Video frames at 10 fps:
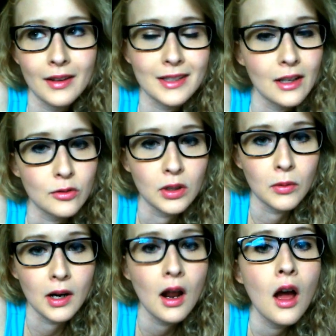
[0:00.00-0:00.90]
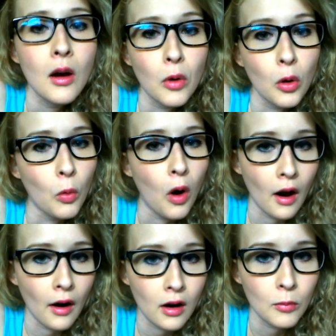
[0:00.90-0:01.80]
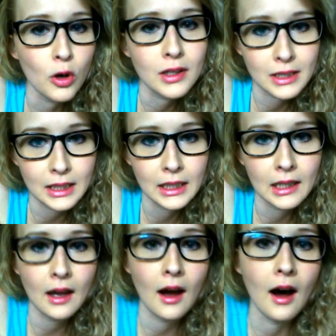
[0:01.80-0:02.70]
sounds really weird. More water, more tea,